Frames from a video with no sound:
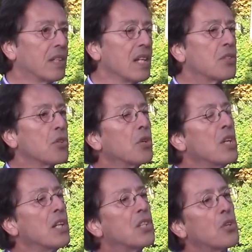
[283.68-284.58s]
And so
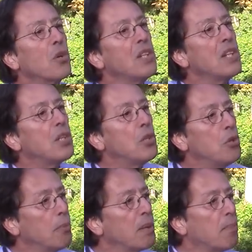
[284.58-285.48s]
it's only the
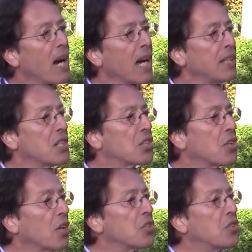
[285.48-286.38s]
human mind that
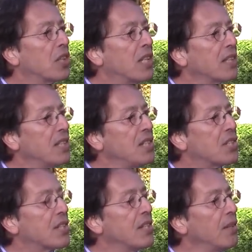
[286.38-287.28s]
starts to get
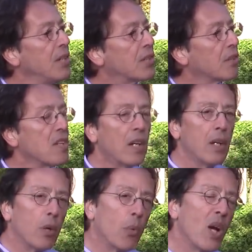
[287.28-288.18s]
these theories of,
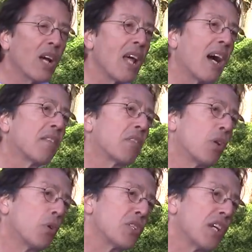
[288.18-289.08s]
well, I have
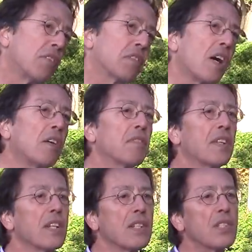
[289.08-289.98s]
low
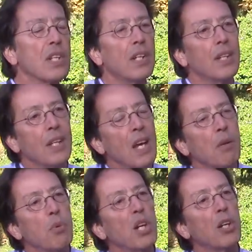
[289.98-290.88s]
self-confidence
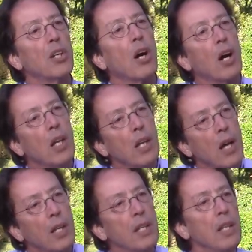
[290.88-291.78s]
and we are an
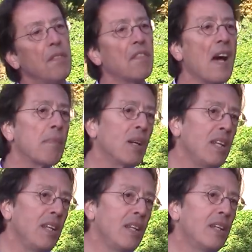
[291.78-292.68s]
unlucky
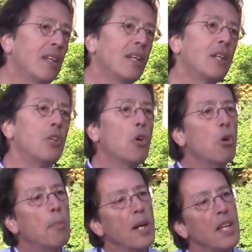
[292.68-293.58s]
family.
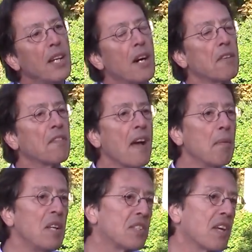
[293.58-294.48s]
Nobody in our
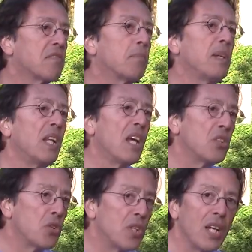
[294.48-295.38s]
family has ever been
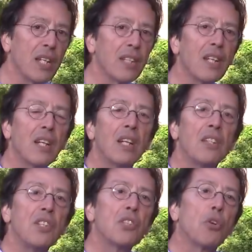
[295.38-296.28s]
educated.
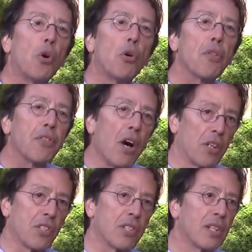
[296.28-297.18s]
These are all
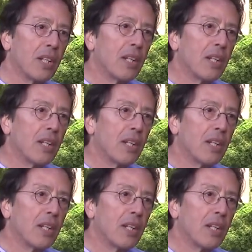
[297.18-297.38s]
thoughts.